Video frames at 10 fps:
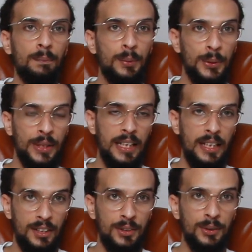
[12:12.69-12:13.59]
put it
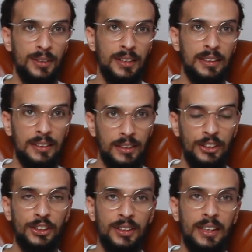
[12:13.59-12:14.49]
into the
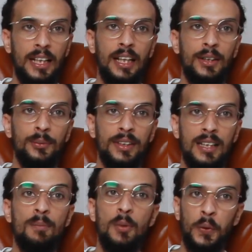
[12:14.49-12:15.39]
discussion, and with
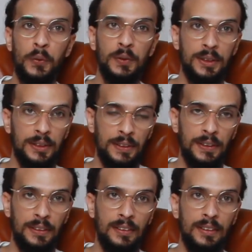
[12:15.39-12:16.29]
that more
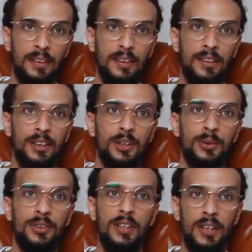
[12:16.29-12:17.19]
concern,
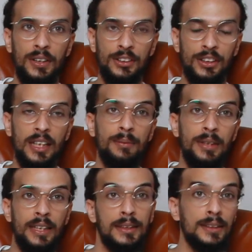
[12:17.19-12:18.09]
your knowledge gonna
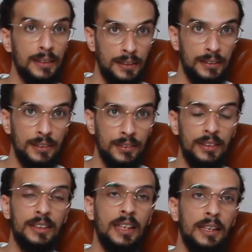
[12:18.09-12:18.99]
be extended. So
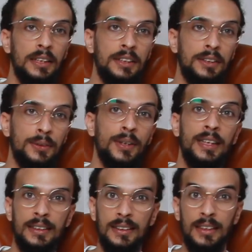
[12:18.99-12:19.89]
it's gonna lead to an
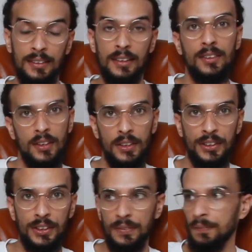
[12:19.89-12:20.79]
extended
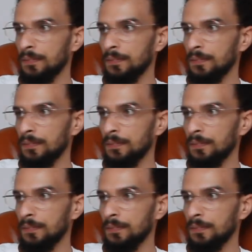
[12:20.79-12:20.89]
knowledge.